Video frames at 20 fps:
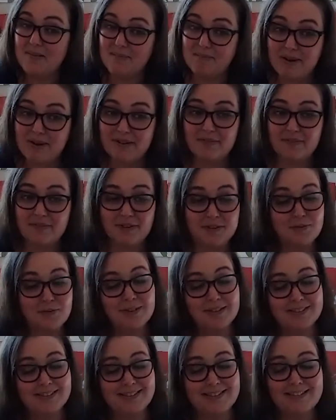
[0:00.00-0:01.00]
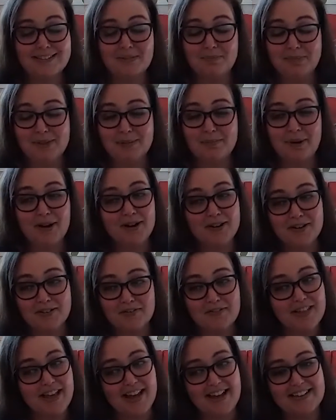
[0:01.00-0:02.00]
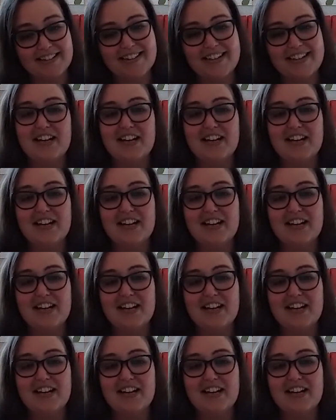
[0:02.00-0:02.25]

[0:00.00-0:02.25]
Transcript: But fundraising is a big part of that.